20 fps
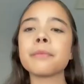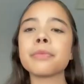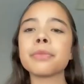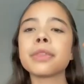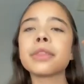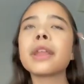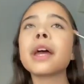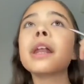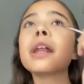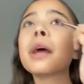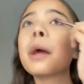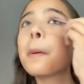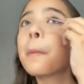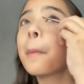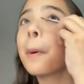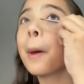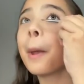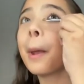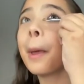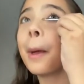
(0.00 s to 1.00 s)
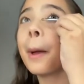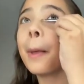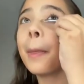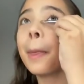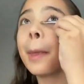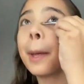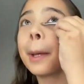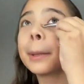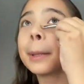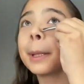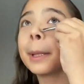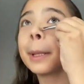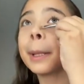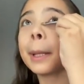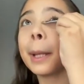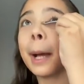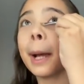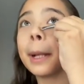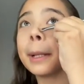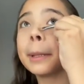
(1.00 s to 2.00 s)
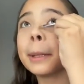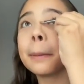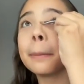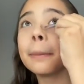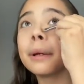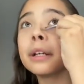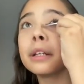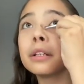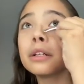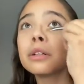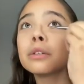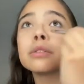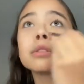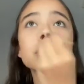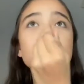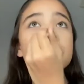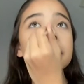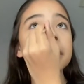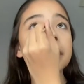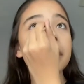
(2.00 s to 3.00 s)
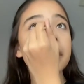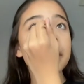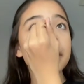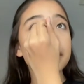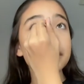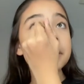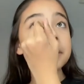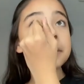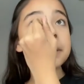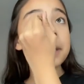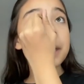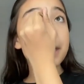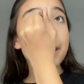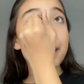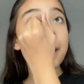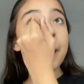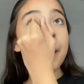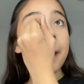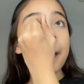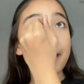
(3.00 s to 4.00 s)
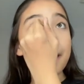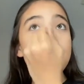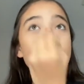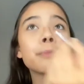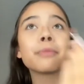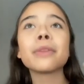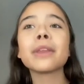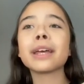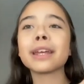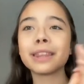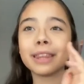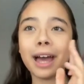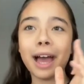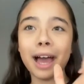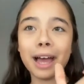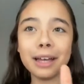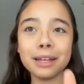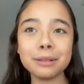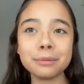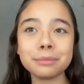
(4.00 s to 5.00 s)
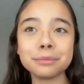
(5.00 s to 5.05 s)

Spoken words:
Then I put it on like the sides of my nose, like this, like that.